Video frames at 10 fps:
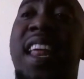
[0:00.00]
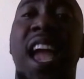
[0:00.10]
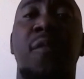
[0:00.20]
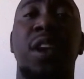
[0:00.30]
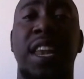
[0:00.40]
that
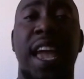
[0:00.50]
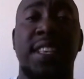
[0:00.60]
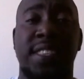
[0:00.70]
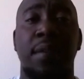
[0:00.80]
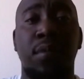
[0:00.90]
every
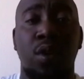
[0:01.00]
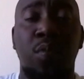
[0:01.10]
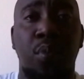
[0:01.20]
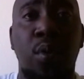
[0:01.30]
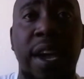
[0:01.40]
day some
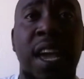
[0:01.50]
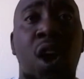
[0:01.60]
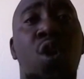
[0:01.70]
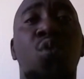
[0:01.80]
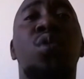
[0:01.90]
little boy
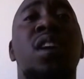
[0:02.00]
who